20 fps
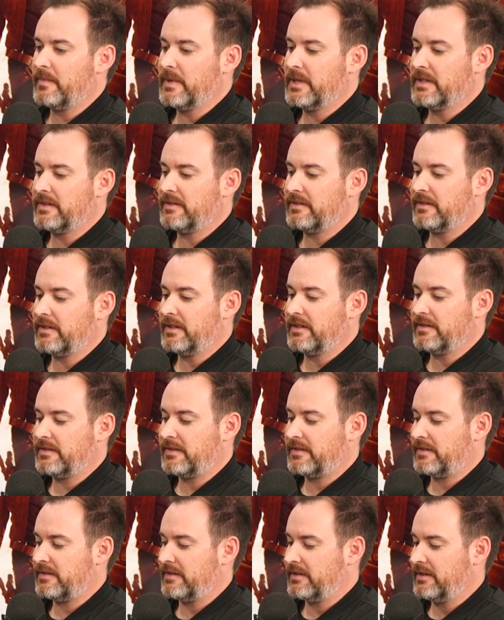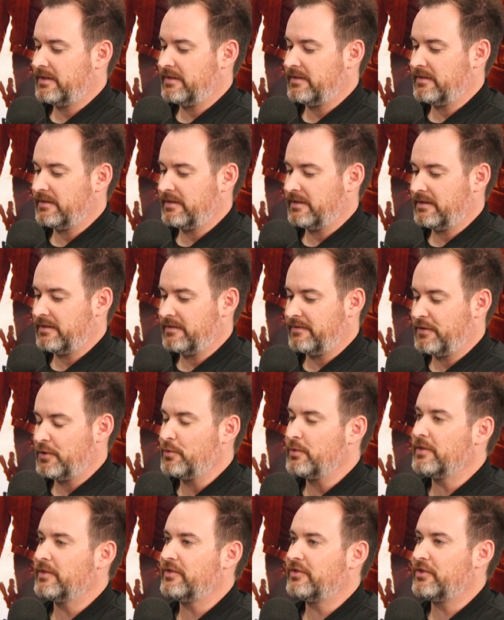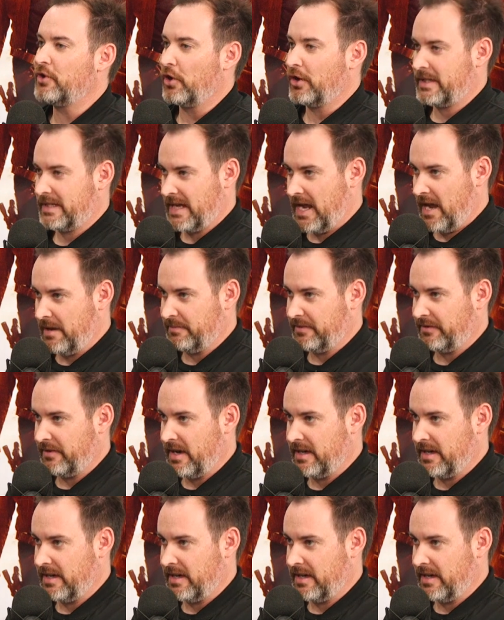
it's viewed as dark times,